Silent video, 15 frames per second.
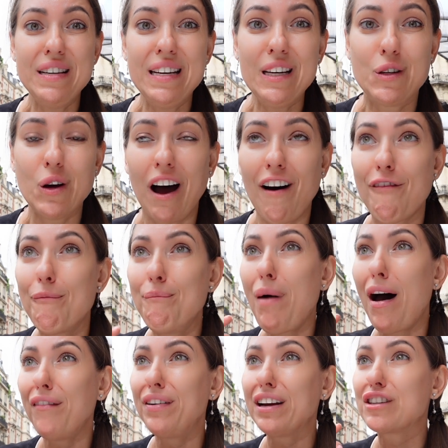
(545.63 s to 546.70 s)
need to have
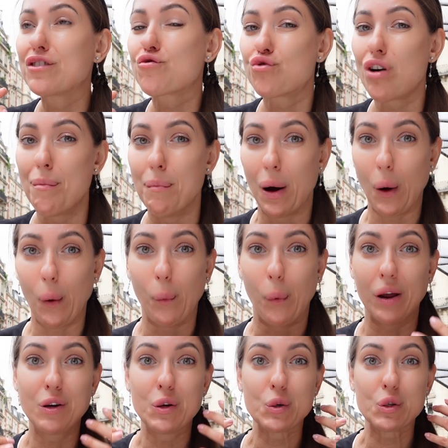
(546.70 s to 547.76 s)
perfect grammar
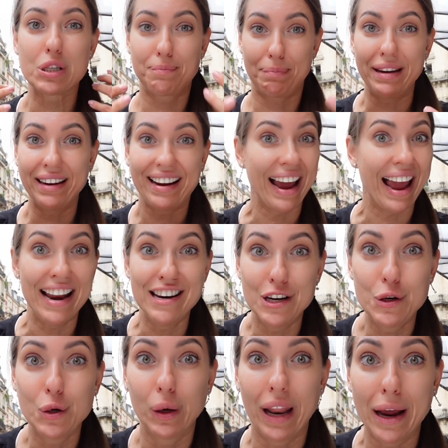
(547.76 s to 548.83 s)
when you speak any
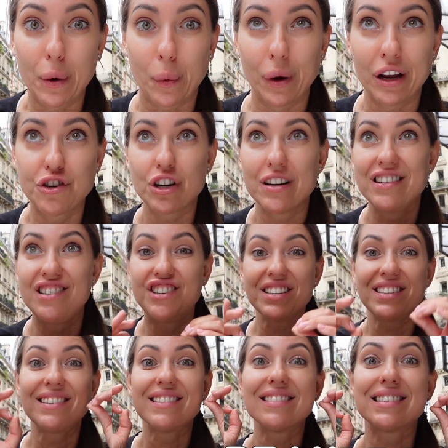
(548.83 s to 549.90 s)
new language.
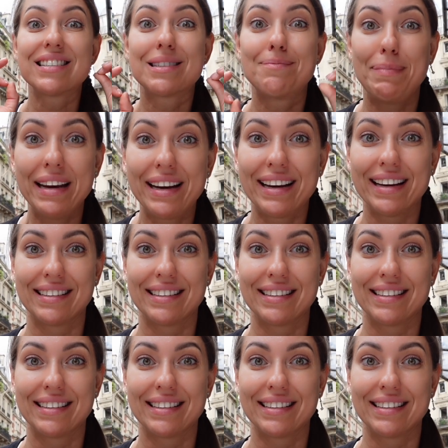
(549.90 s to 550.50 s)
Just speak it.